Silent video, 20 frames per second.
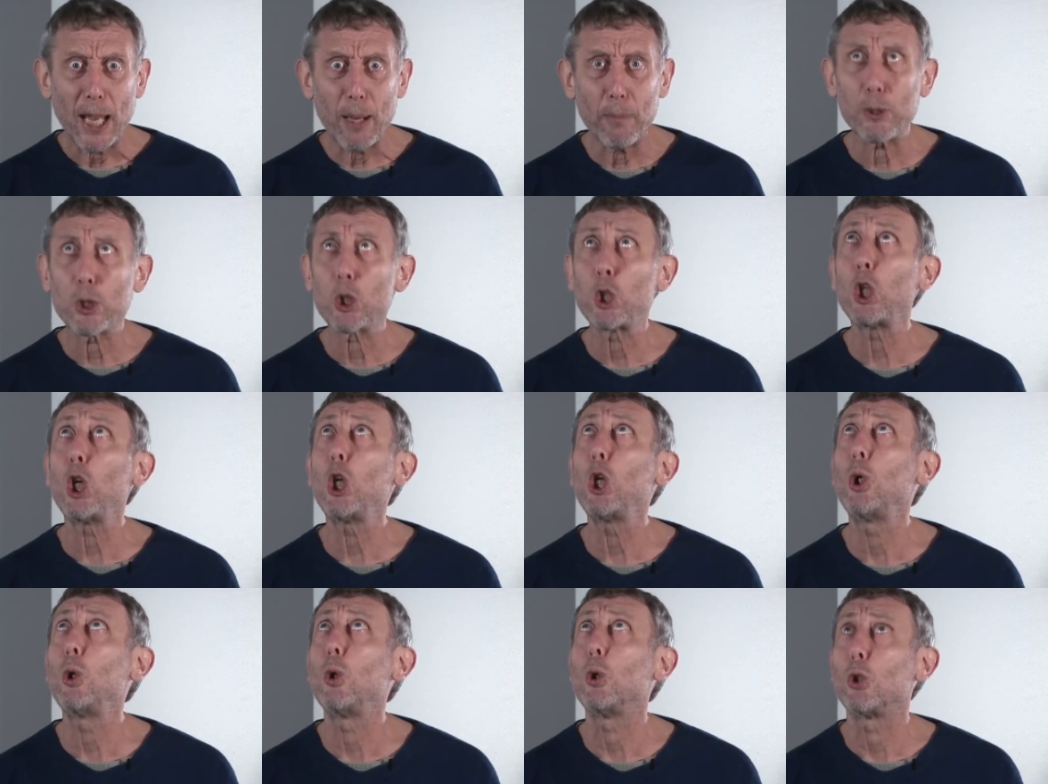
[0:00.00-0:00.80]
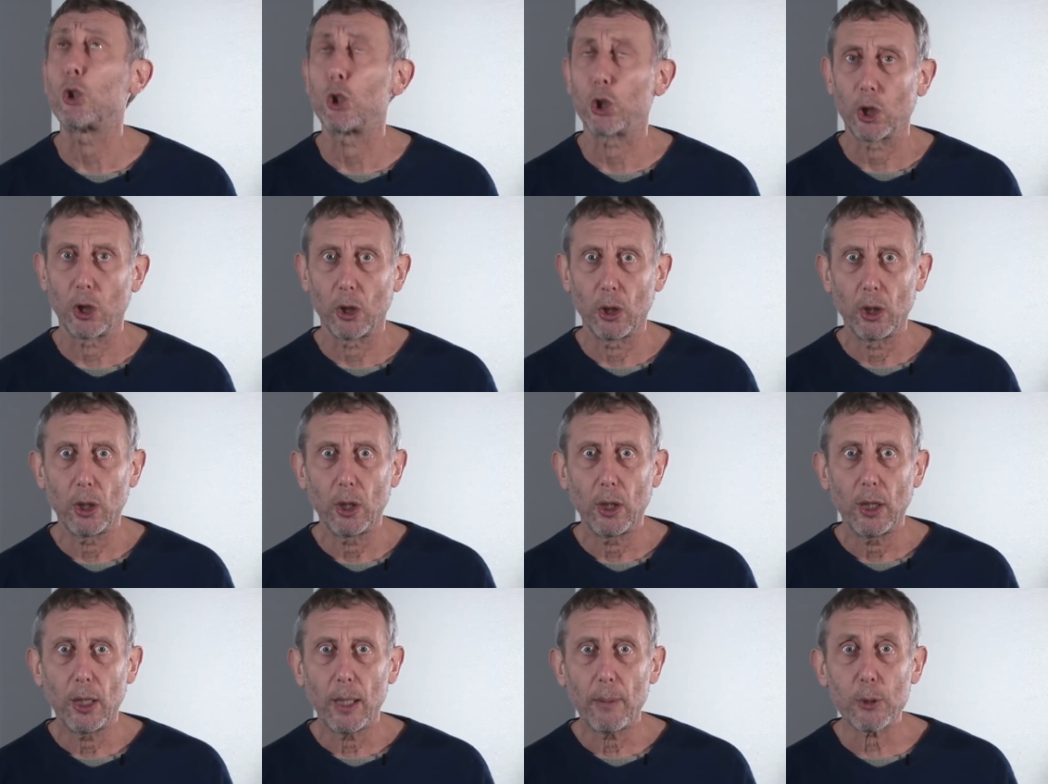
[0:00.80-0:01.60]
It was huge.
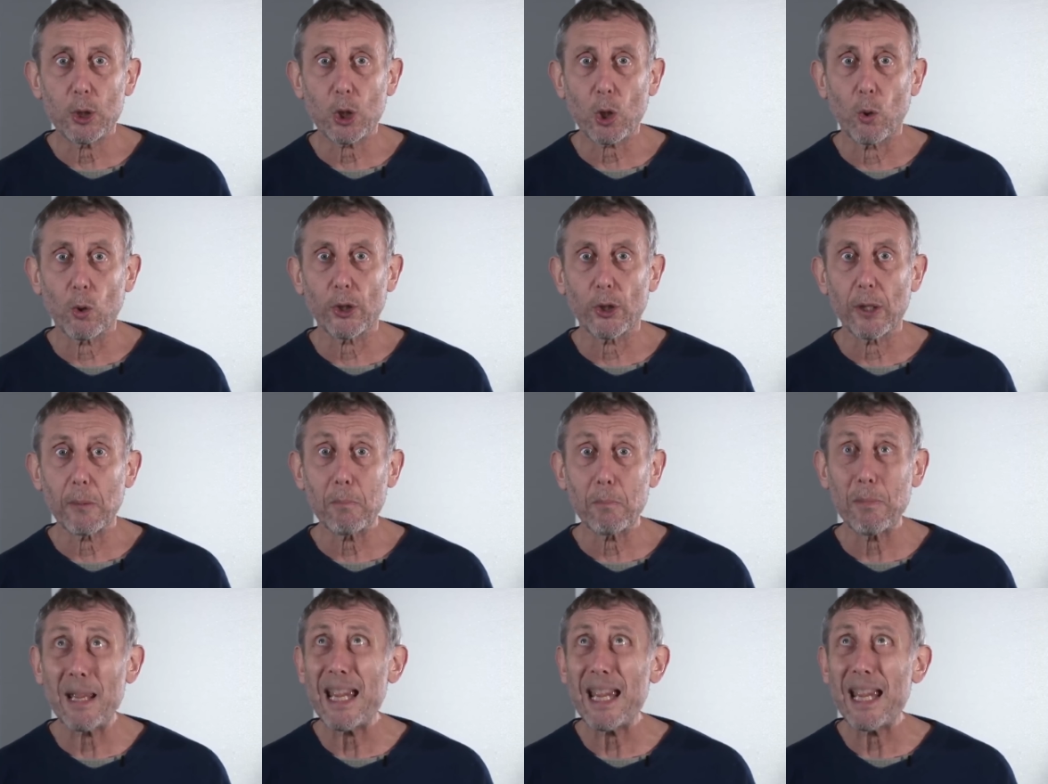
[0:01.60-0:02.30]
It was taller than